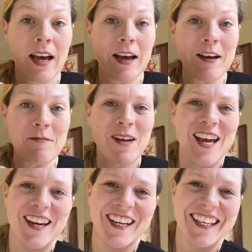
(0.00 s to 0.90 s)

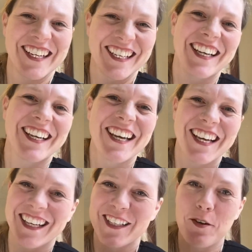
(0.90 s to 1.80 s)

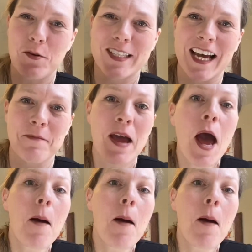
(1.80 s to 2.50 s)
it's school time,